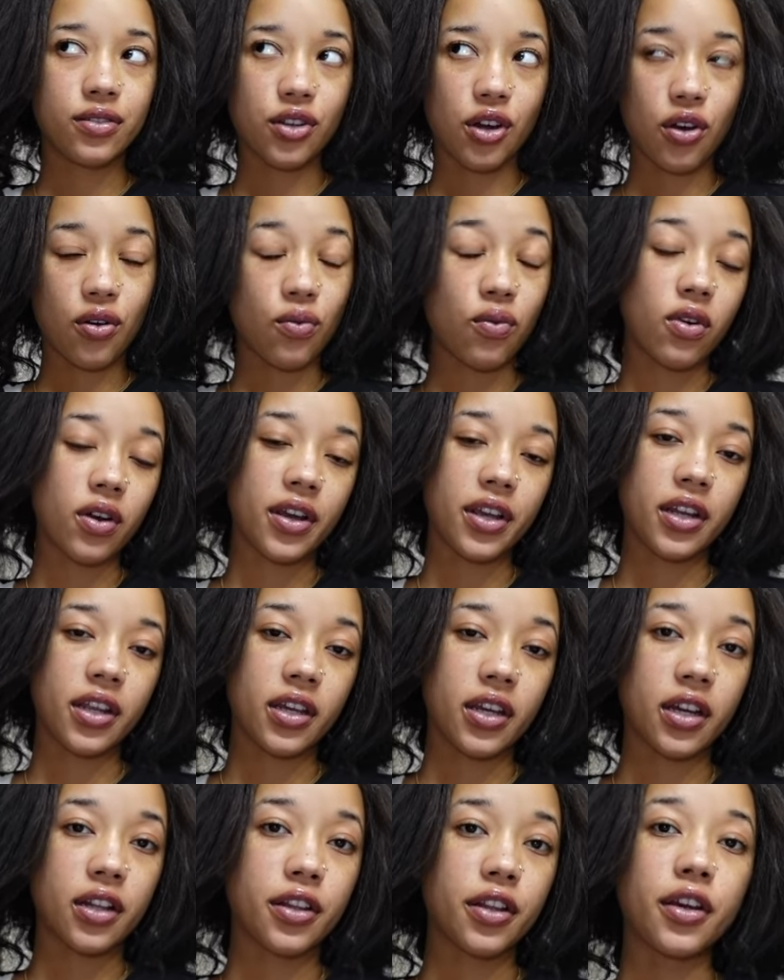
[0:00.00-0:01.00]
don't want any
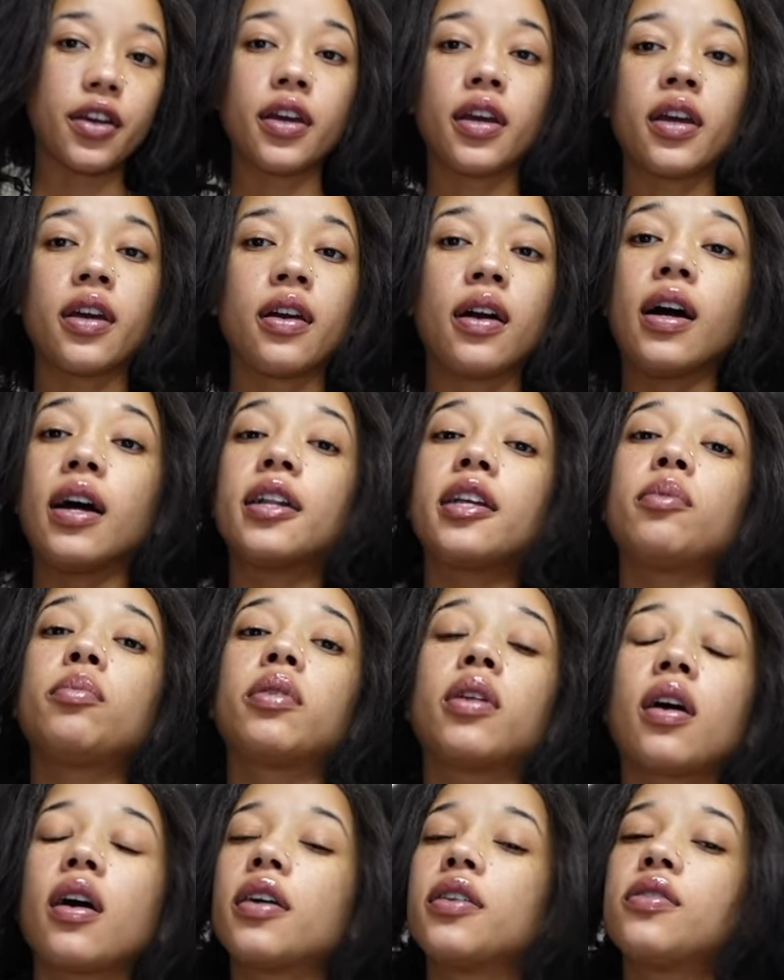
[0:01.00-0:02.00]
color. Honey
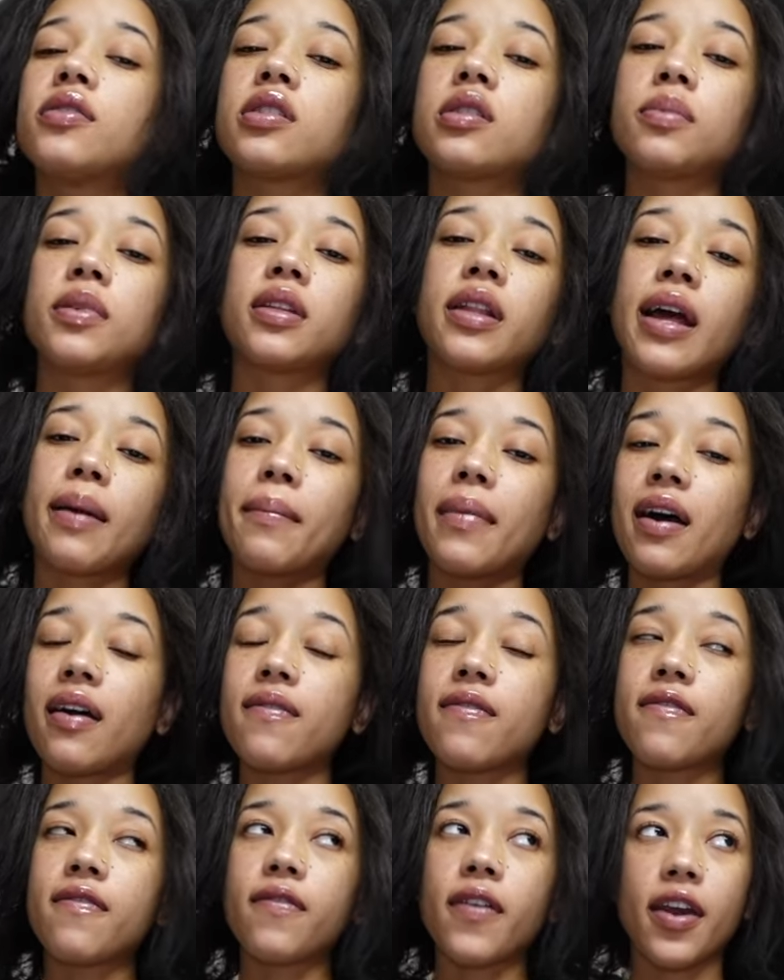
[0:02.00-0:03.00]
blonde used to be like my
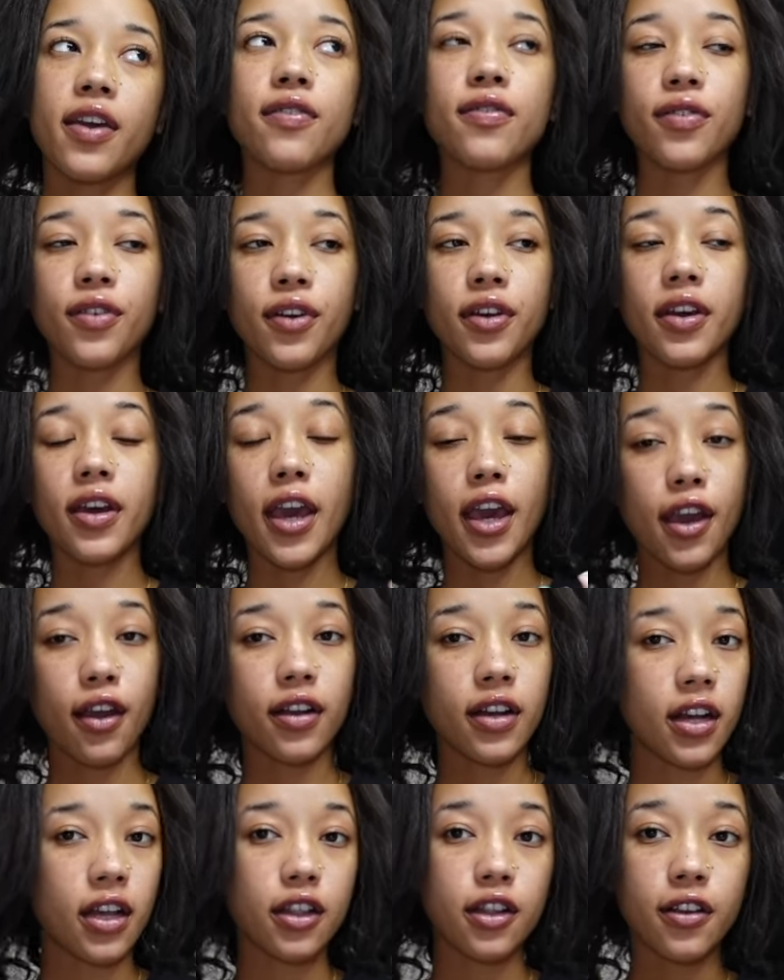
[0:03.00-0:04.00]
favorite
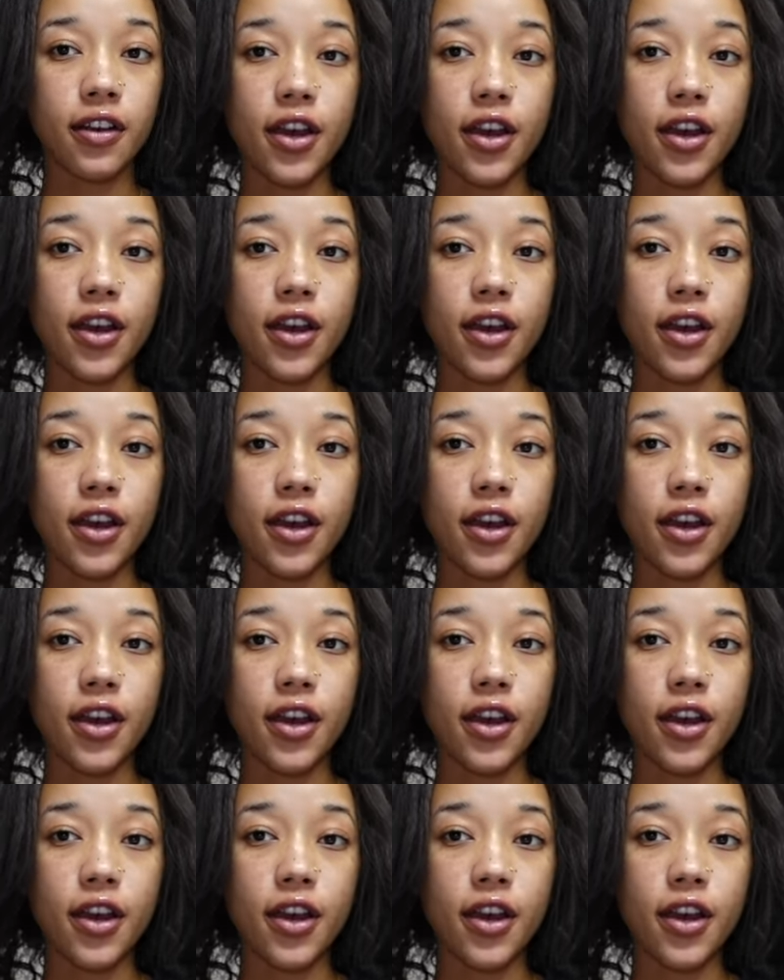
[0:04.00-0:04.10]
hair color